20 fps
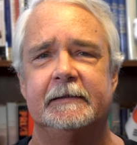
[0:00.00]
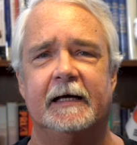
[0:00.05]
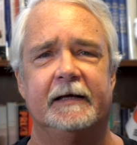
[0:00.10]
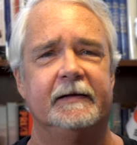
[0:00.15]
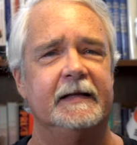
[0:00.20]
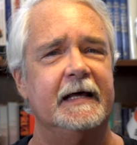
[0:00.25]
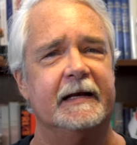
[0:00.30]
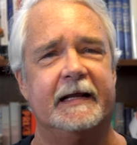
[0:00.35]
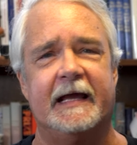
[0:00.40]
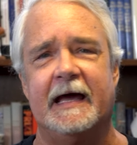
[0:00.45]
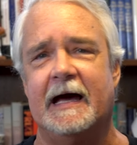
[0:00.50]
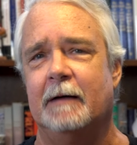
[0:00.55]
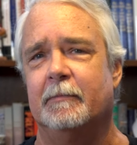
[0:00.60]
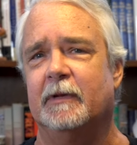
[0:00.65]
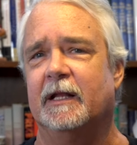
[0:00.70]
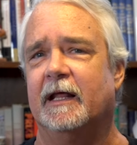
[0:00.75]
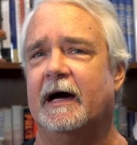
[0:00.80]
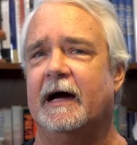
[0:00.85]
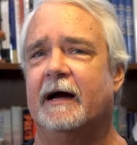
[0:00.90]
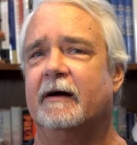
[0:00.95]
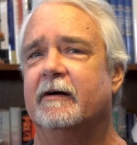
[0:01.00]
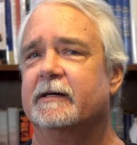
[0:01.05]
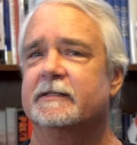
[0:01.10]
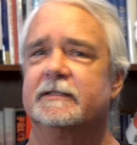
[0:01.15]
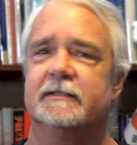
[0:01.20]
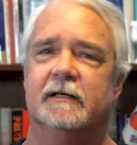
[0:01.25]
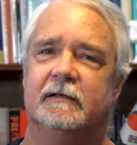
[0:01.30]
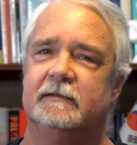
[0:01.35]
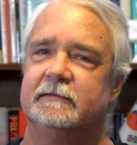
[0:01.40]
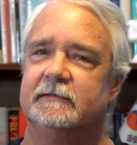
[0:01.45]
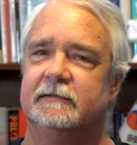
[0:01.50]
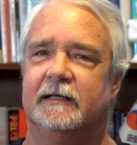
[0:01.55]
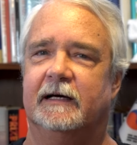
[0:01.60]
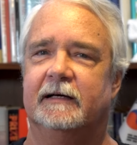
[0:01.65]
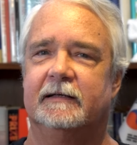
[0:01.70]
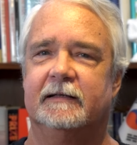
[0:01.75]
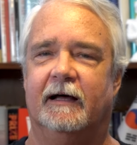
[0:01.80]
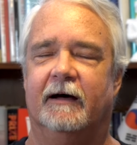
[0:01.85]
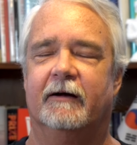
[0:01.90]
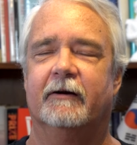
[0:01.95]
And that Kamala Harris, oh,
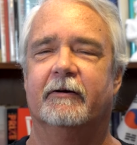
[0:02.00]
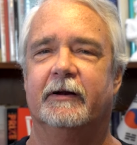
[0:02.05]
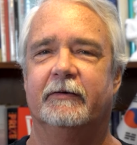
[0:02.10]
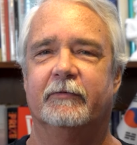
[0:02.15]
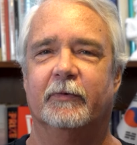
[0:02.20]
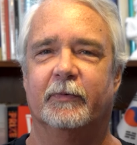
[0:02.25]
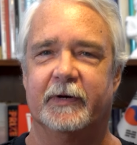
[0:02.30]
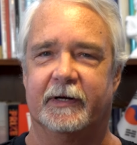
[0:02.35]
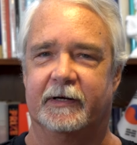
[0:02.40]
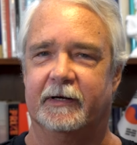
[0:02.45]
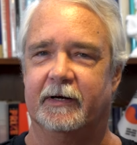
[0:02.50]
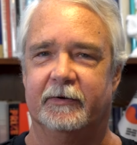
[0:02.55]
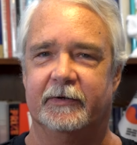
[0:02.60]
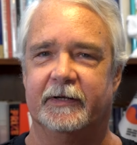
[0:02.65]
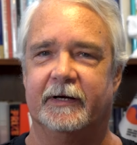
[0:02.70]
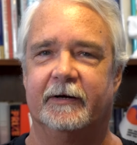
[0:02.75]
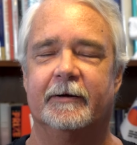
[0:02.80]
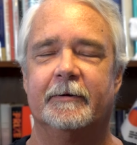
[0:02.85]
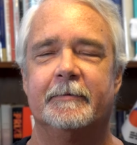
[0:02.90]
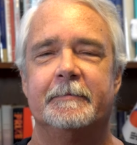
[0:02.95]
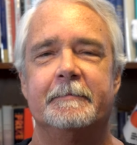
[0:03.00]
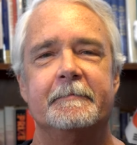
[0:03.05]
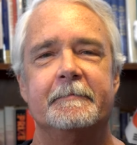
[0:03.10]
I don't even want to go there.